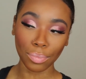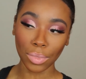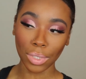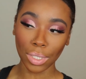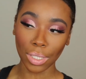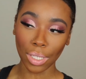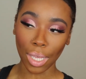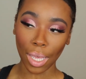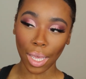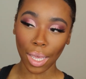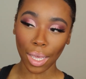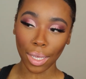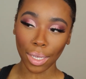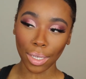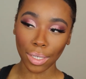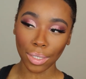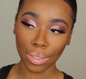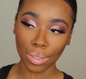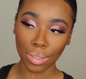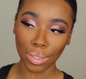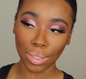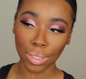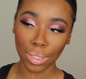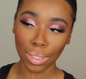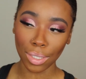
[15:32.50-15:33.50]

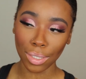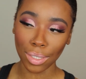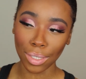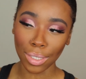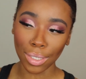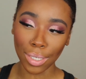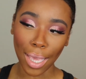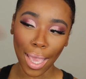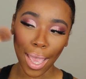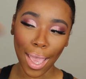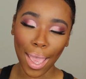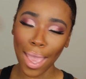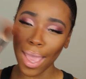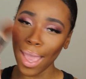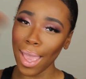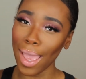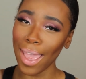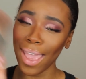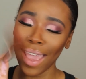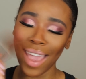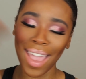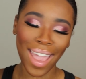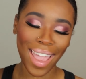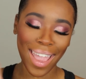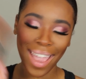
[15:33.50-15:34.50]
Yes,
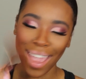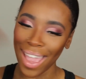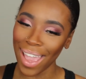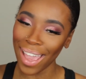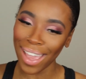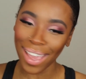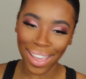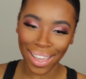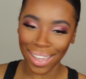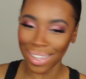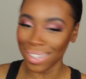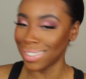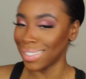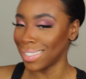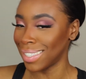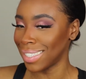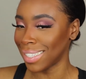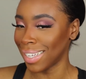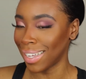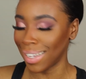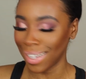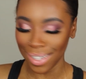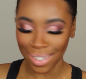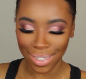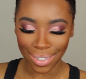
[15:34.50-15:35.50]
yes.
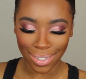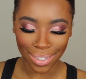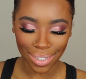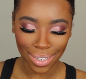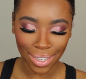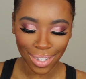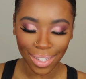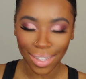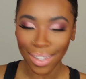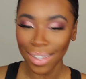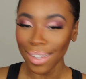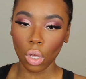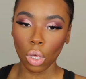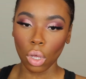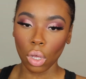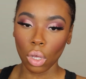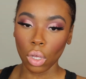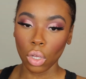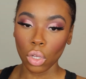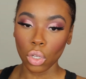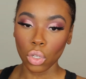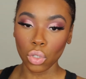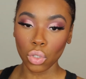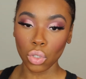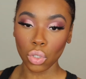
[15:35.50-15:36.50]

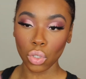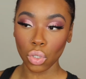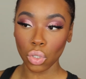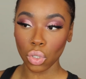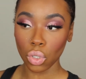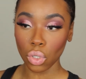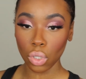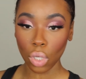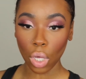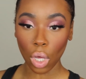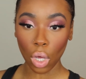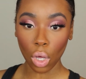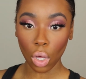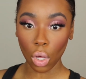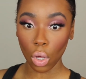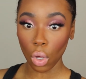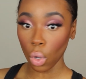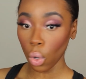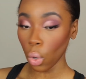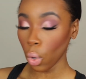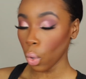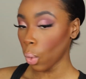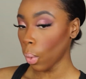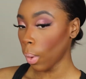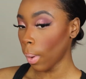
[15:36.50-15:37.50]

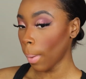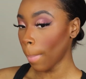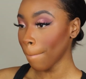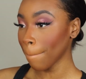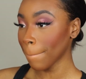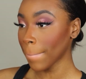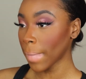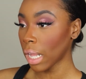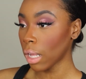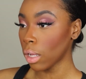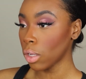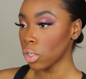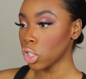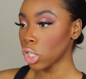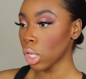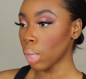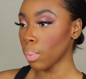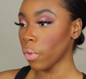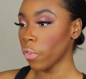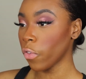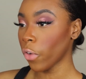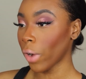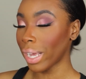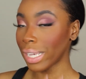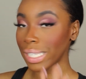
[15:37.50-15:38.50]
So
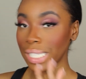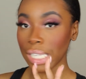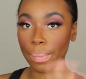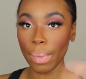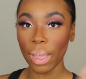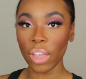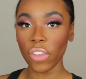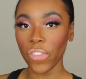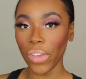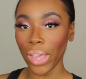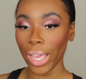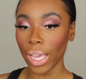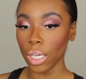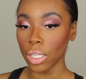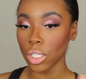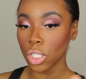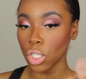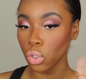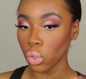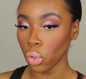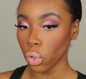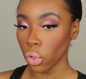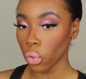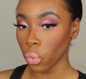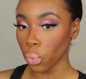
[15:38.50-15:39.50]
before I set my face
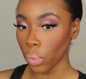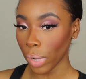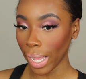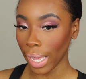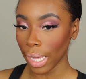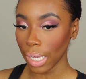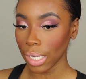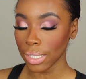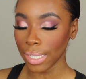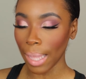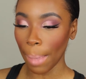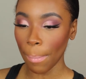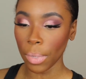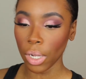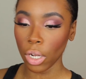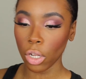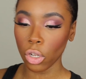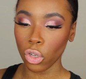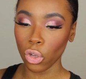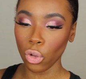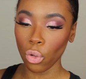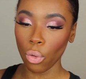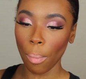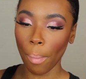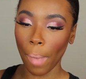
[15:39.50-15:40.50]
and do the rest, I'm gonna
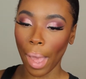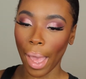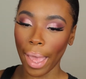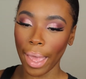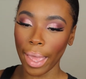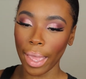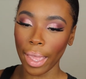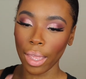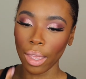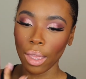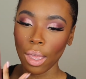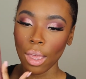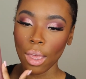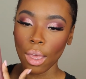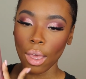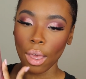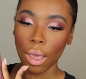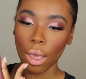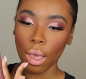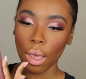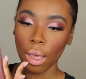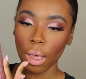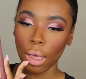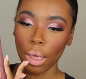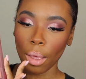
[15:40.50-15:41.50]
do my
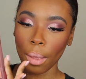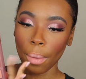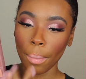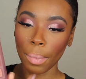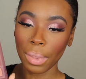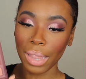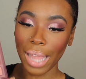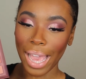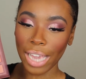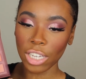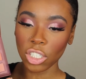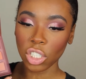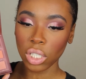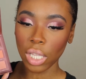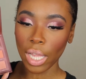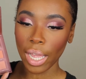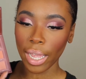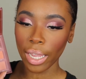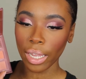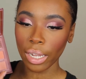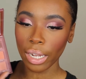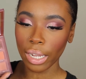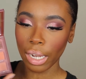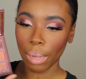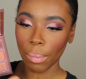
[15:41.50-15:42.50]
lash
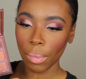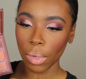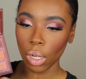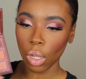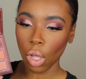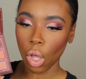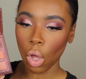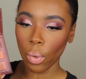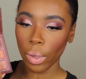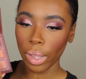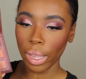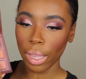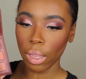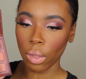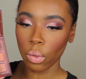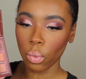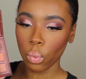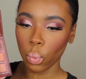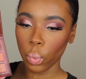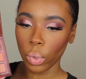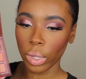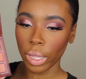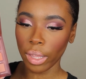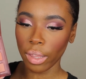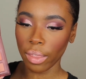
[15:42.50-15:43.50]
line, and I'm gonna go
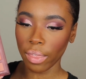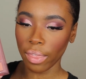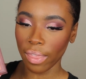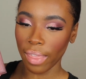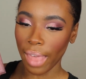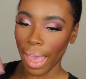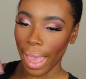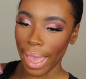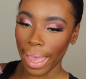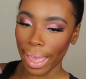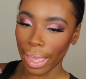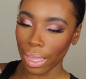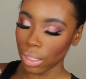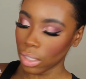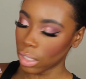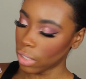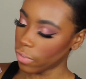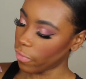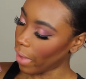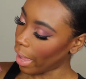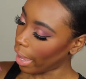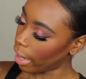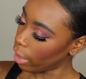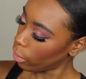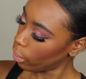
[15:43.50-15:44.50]
in with that
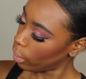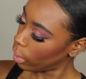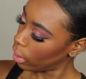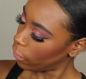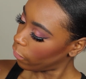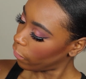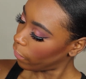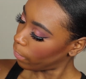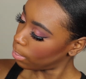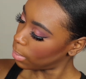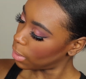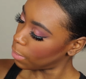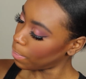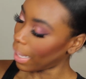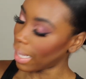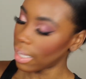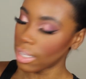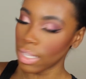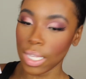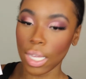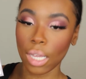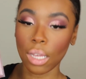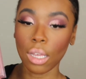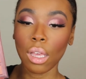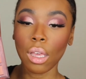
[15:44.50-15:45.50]

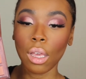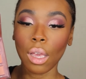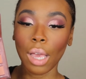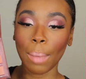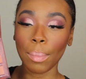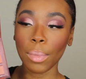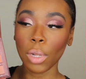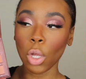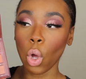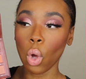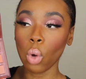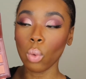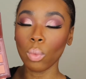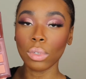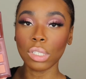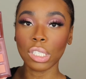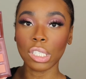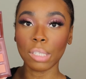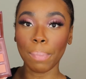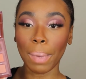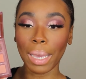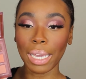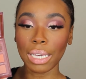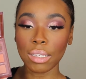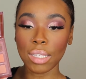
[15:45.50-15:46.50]
spicy. I'm gonna go in with
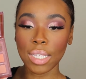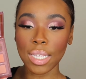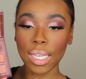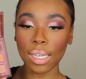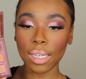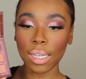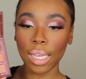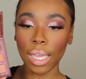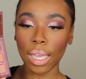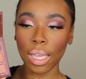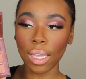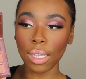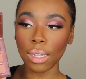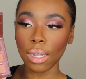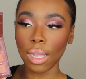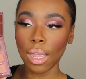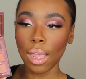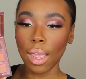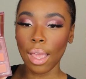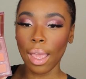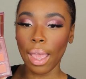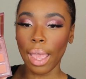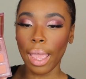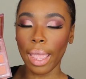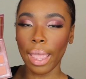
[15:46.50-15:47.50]
spicy again,
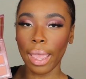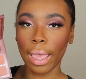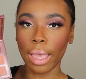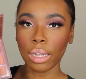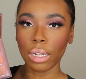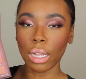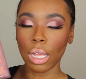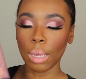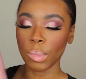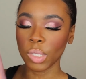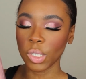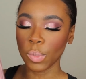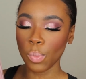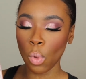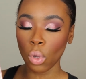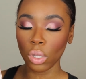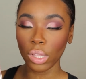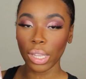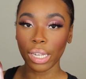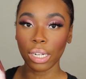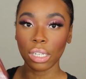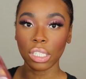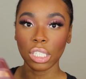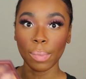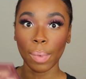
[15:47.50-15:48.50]
and smoke
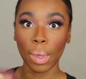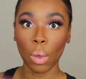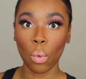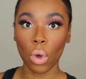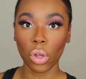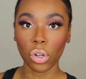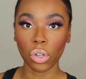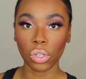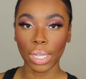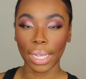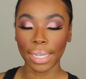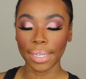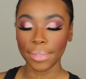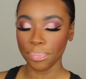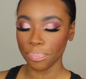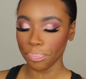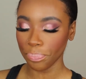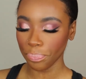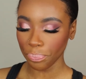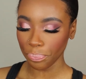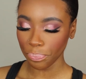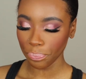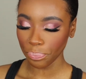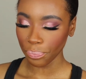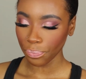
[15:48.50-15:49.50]
that into my waterline.
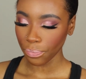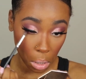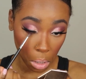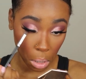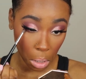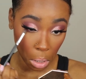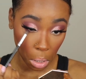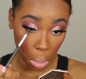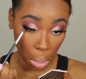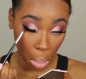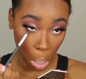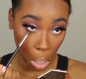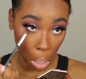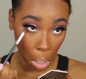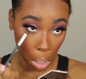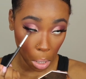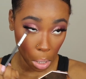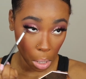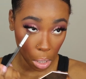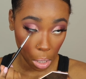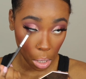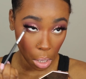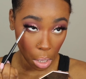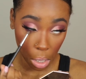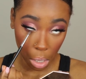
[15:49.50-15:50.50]
And I'm gonna use my
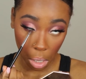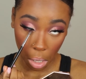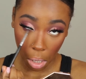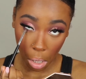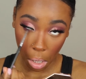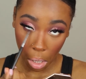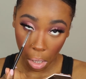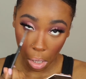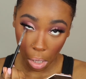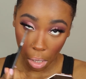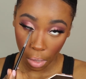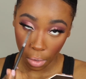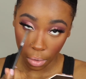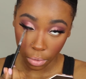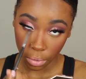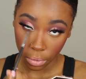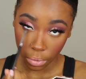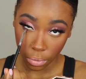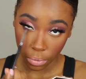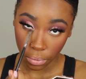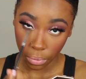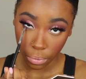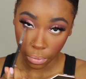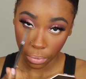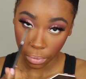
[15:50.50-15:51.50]
Morphe
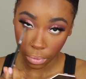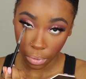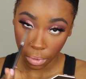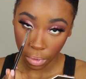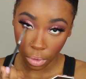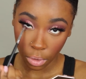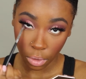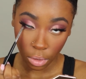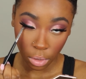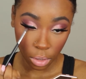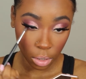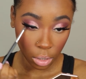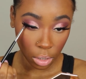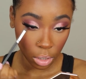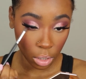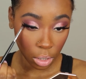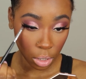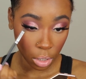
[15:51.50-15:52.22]
M506 to apply it.